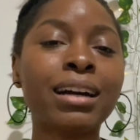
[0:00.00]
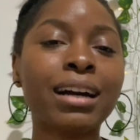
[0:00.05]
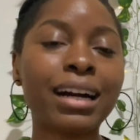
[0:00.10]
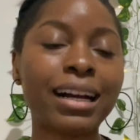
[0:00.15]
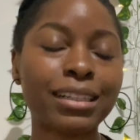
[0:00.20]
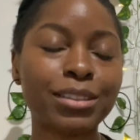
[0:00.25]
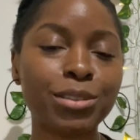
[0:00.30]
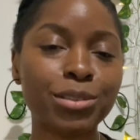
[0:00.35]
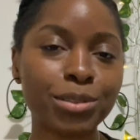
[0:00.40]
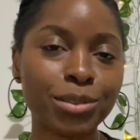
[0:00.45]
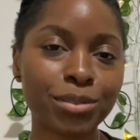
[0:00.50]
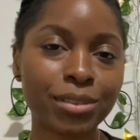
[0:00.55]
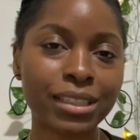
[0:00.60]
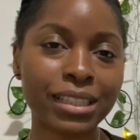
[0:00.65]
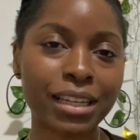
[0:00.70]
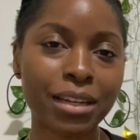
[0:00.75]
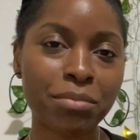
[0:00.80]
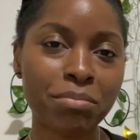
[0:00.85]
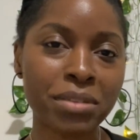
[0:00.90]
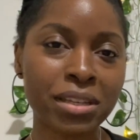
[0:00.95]
and you don't
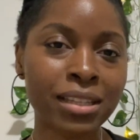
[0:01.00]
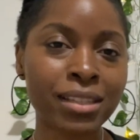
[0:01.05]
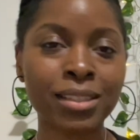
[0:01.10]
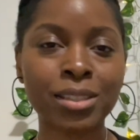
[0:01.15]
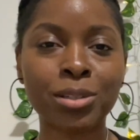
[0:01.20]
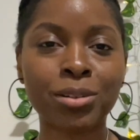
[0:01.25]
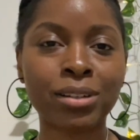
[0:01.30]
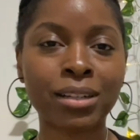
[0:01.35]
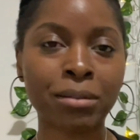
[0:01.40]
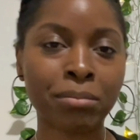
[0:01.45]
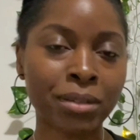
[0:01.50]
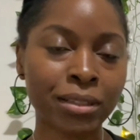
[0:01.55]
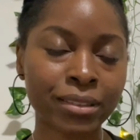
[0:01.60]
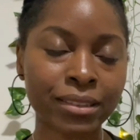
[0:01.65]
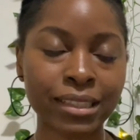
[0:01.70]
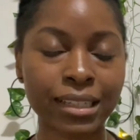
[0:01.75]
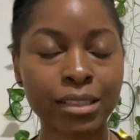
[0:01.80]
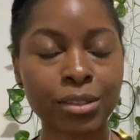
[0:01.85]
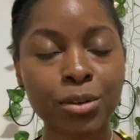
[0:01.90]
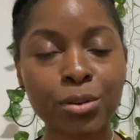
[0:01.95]
hear me talk about
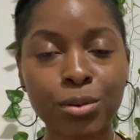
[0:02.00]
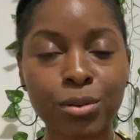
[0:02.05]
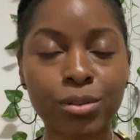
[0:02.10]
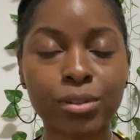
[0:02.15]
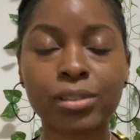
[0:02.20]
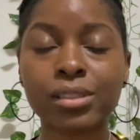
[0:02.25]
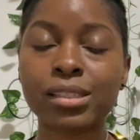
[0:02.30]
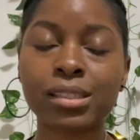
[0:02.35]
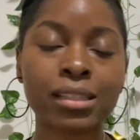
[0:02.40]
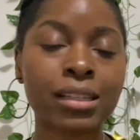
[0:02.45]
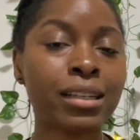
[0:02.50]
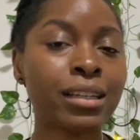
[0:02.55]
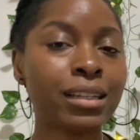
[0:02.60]
that course,